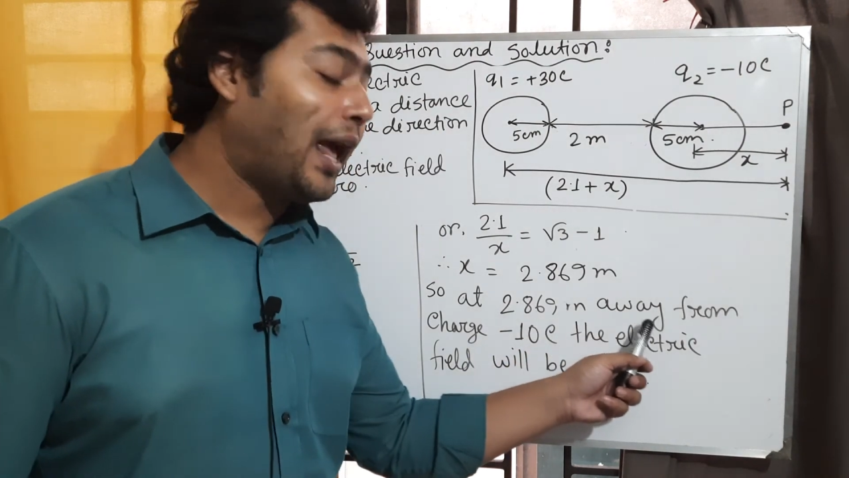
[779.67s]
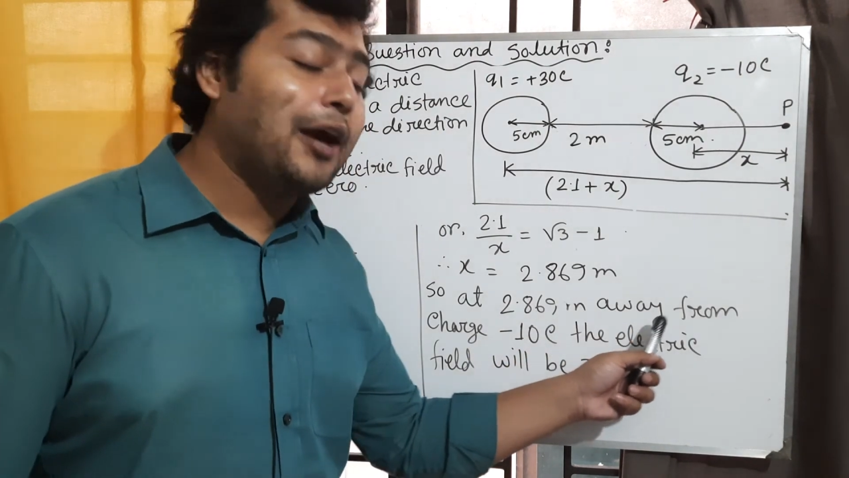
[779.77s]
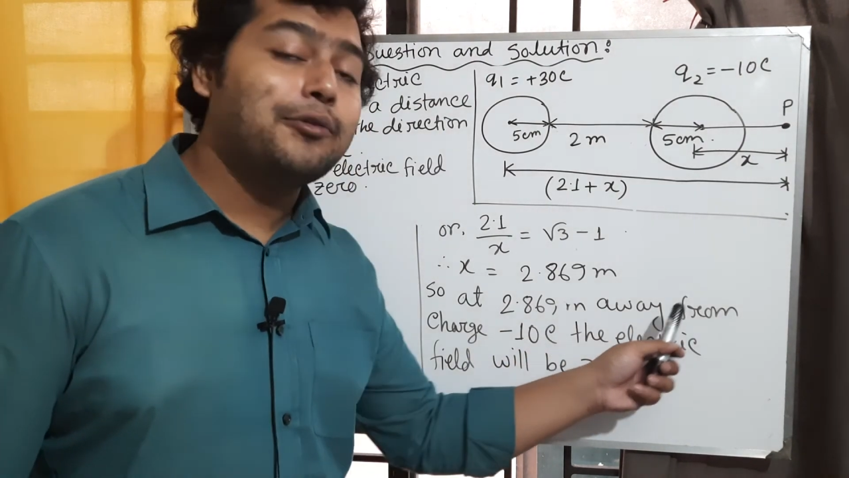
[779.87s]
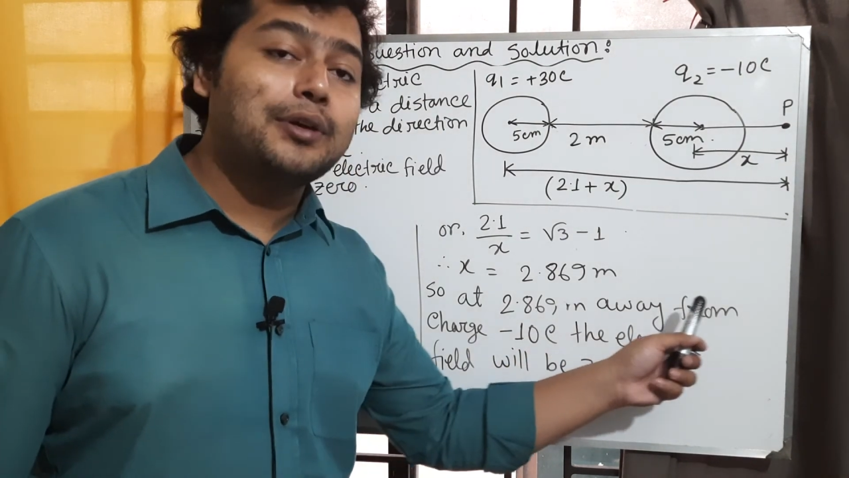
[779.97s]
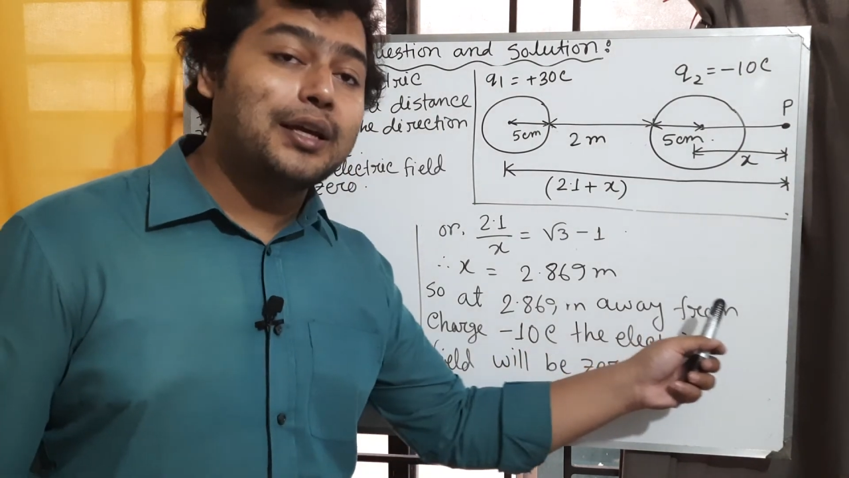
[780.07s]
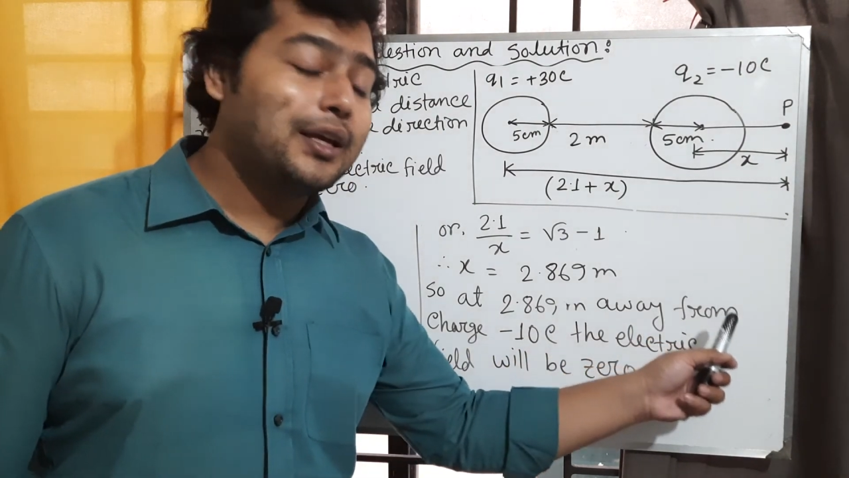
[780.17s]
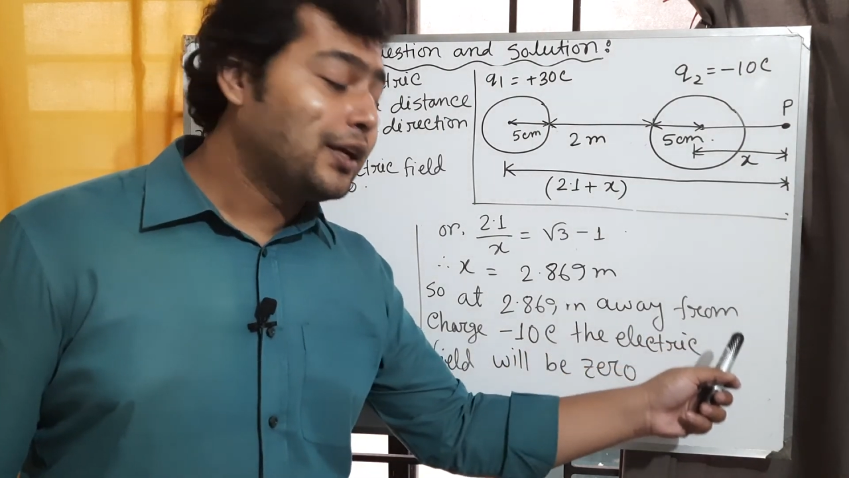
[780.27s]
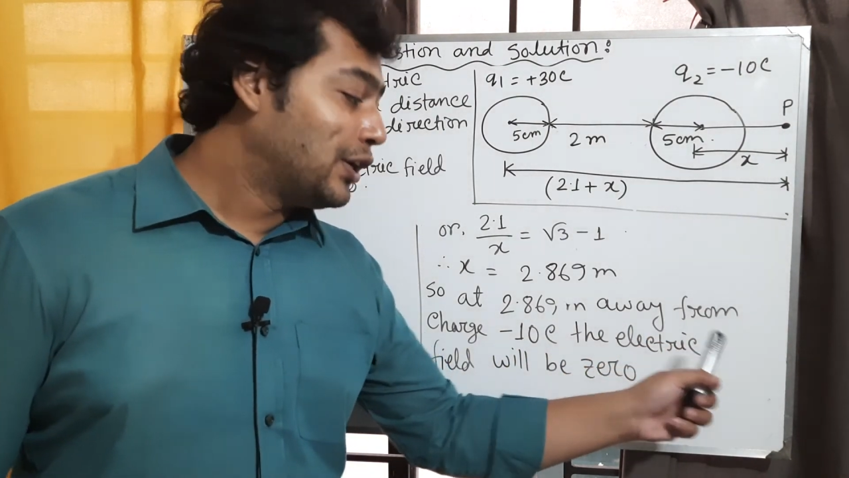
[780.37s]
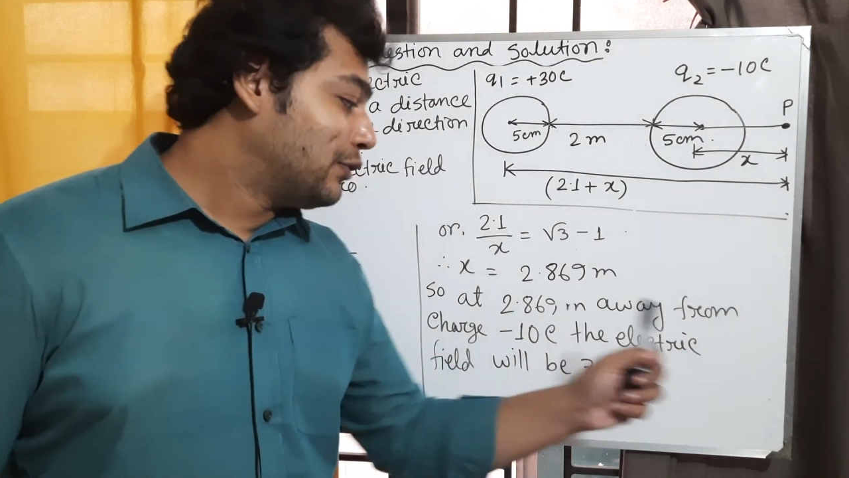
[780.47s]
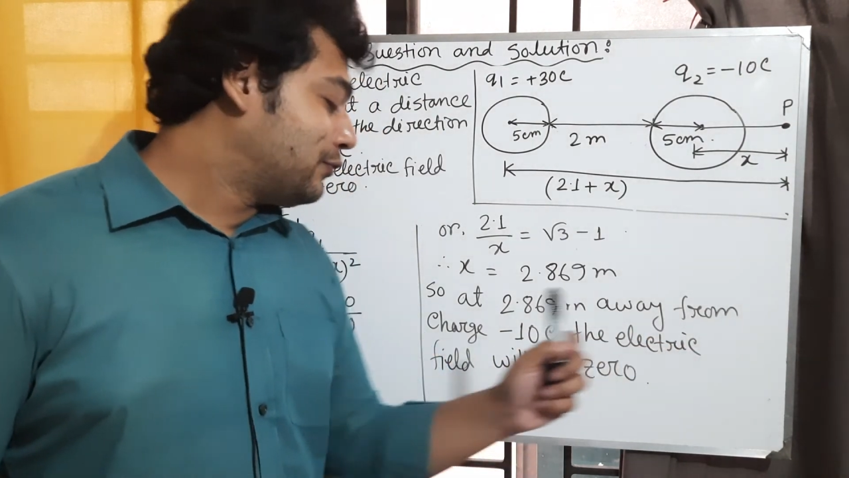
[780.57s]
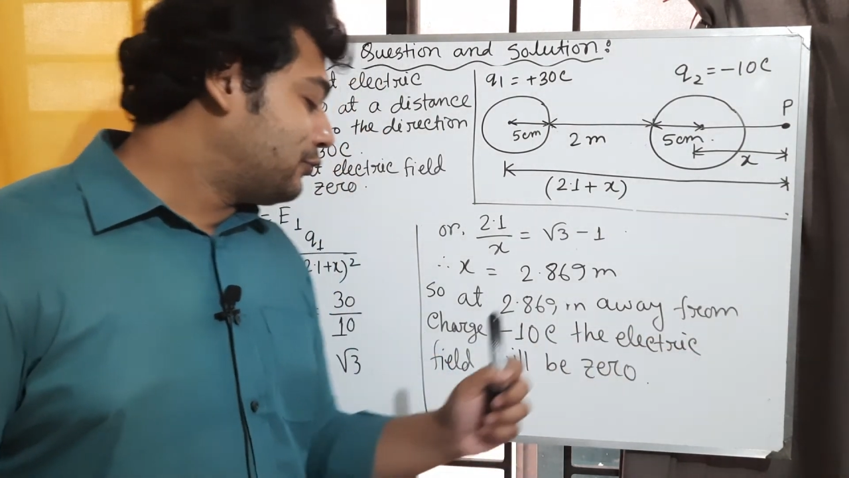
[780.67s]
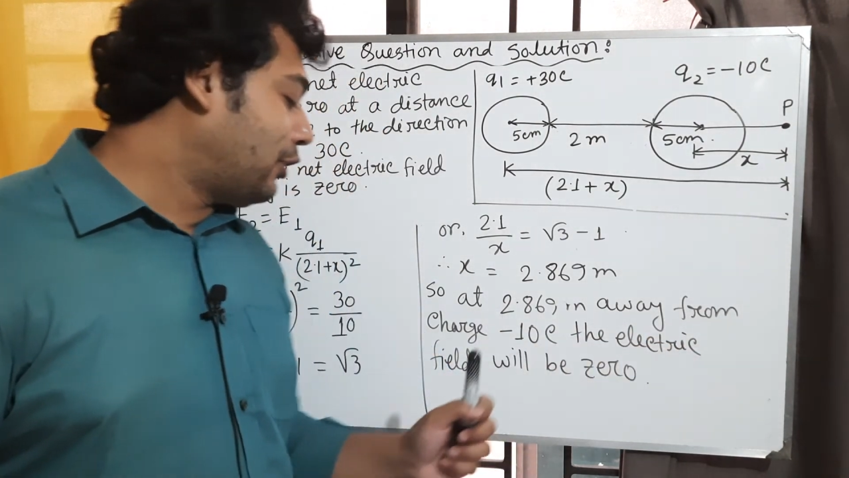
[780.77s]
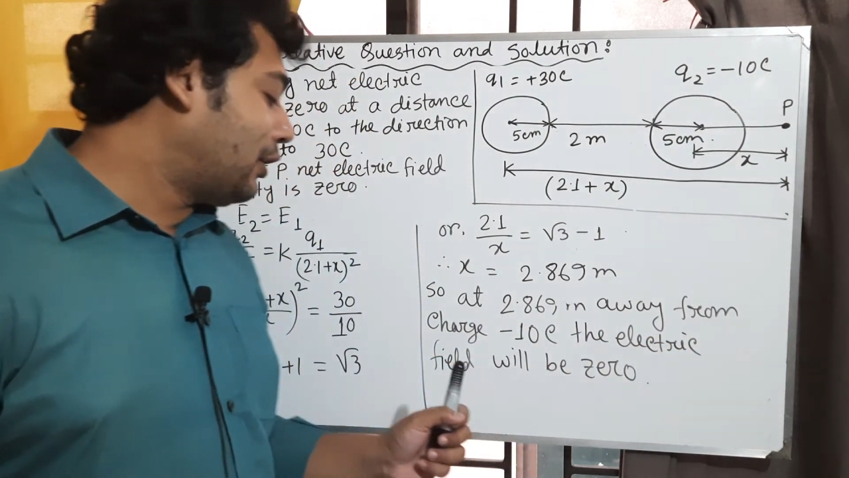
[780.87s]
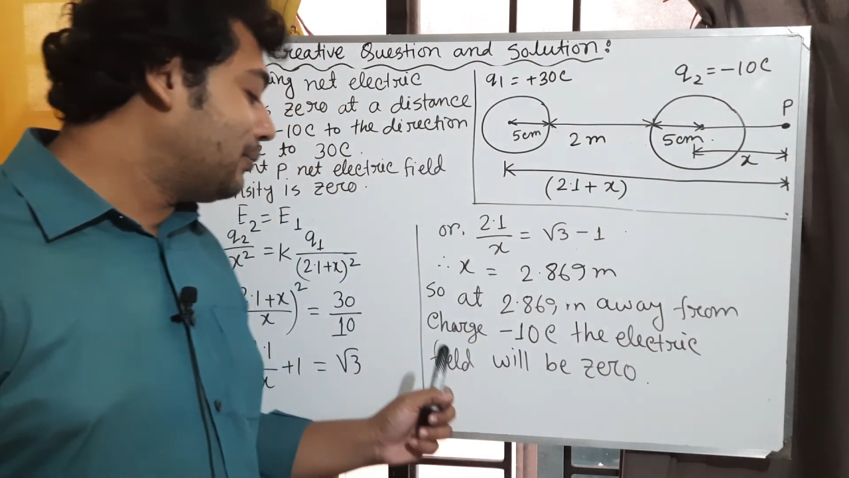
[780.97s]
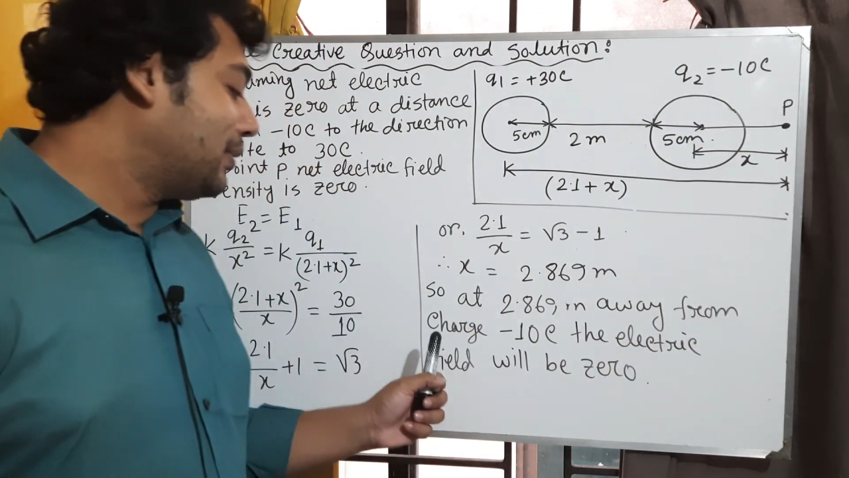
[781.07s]
away
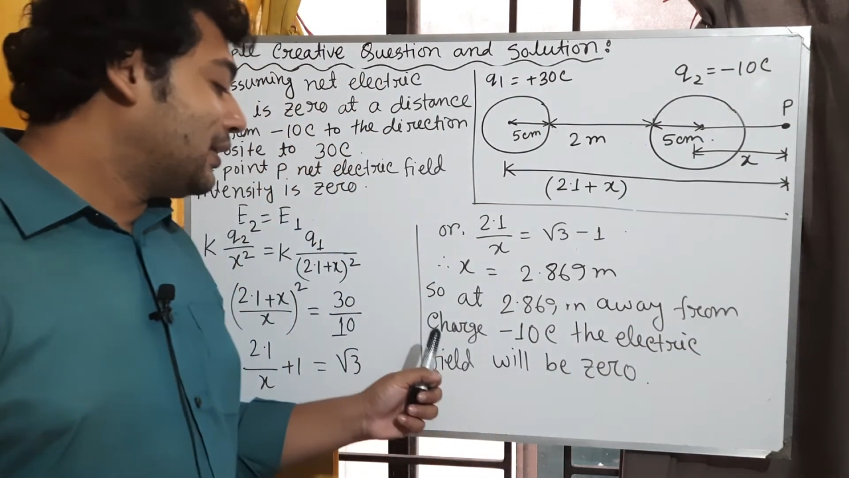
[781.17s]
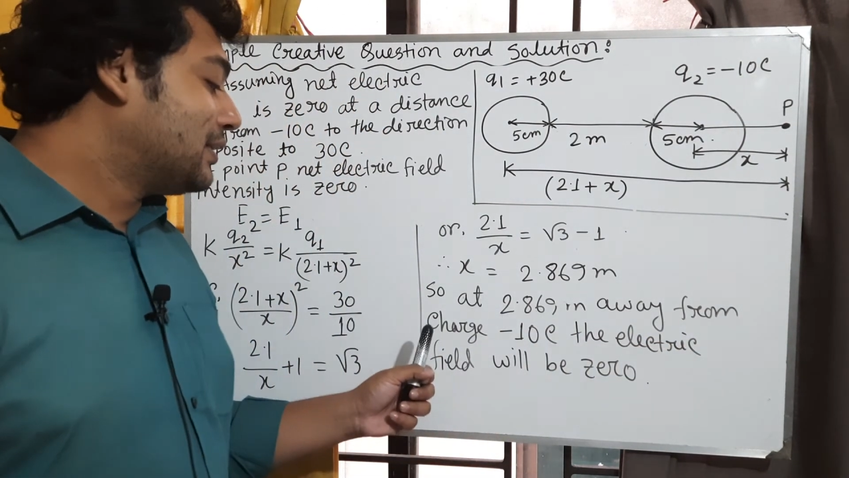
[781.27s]
from